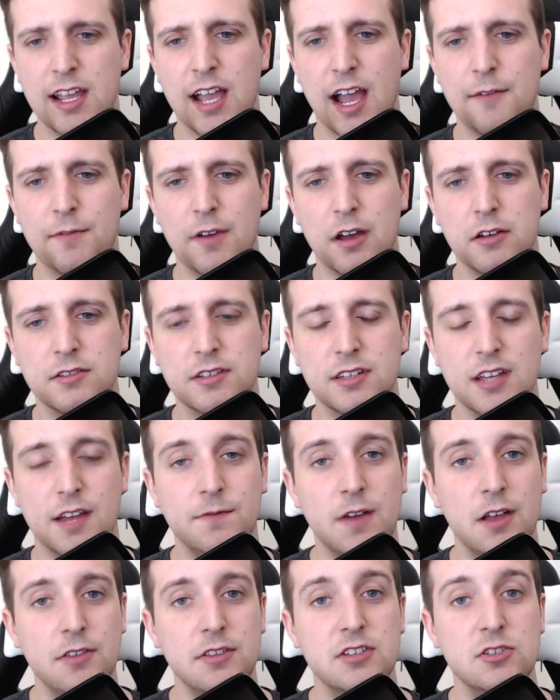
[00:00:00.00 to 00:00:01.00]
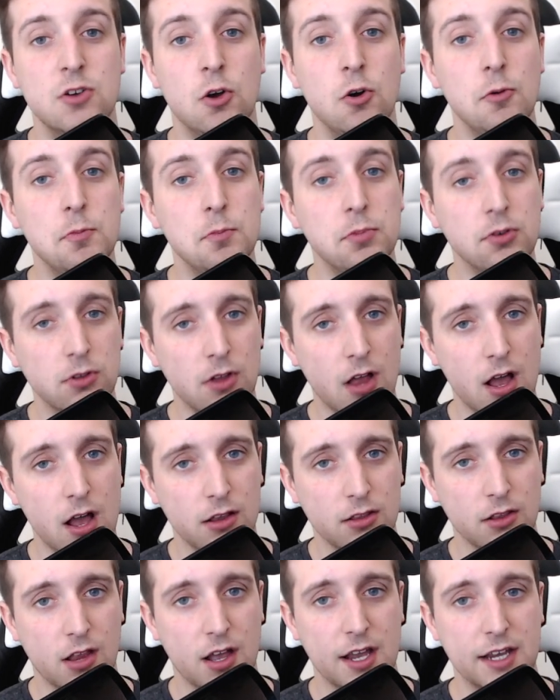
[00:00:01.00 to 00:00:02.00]
I found this whole
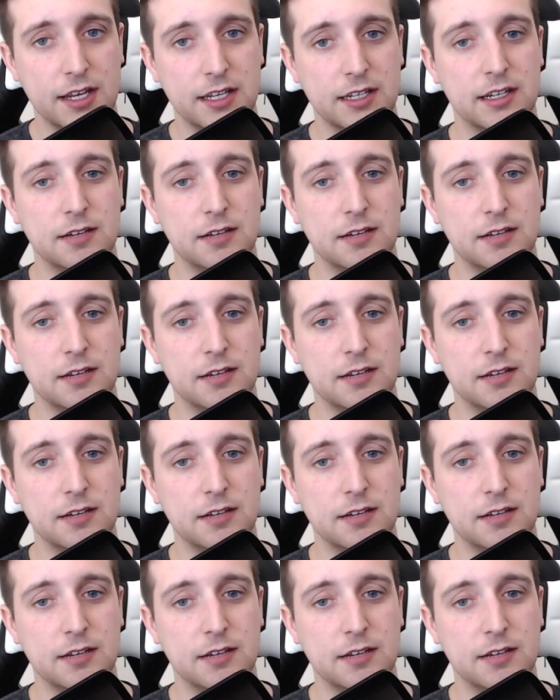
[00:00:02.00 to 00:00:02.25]
plot line